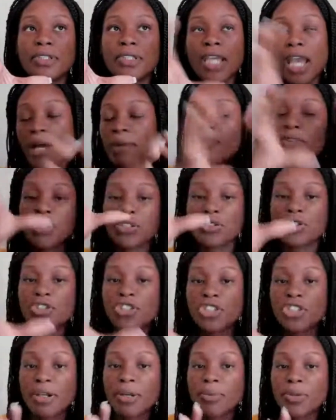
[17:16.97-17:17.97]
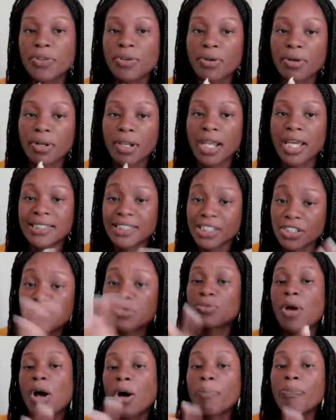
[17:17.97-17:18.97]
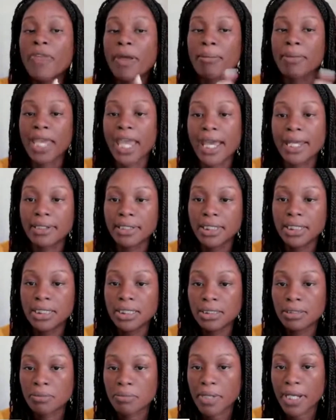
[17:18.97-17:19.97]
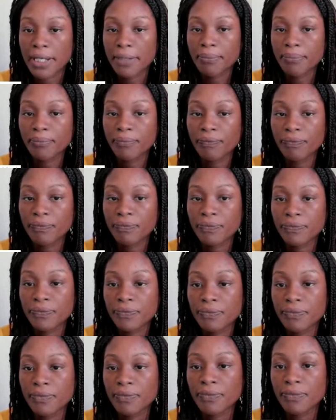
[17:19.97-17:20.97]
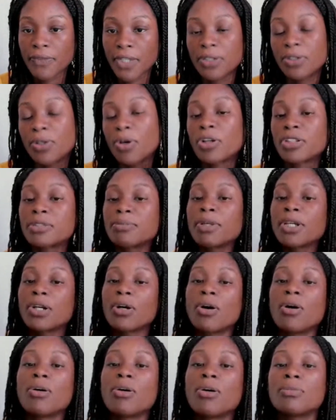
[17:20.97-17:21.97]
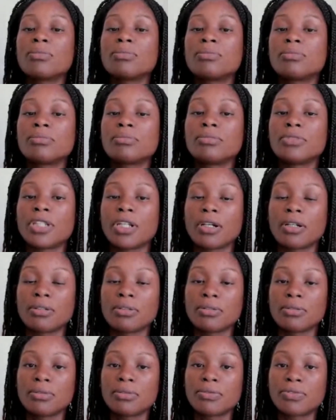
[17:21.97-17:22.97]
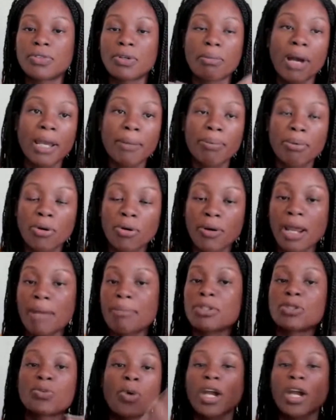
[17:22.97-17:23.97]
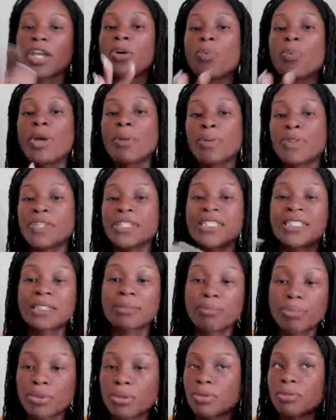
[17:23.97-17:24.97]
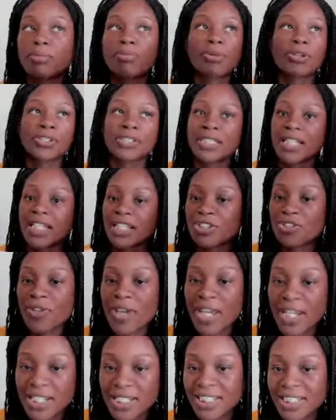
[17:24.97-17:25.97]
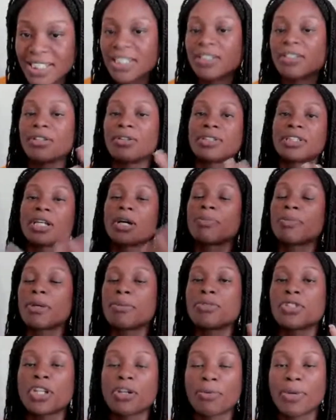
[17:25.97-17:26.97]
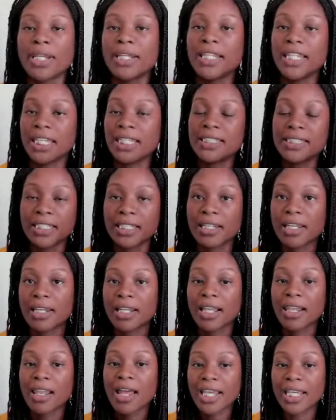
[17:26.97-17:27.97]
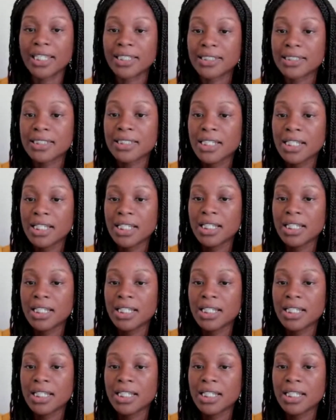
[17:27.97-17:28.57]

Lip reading: that you're sharing with your clients, that you help them get? Okay. The ultimate goal, for my program is walking away with a simple personalized strategy, to help them generate leads and clients.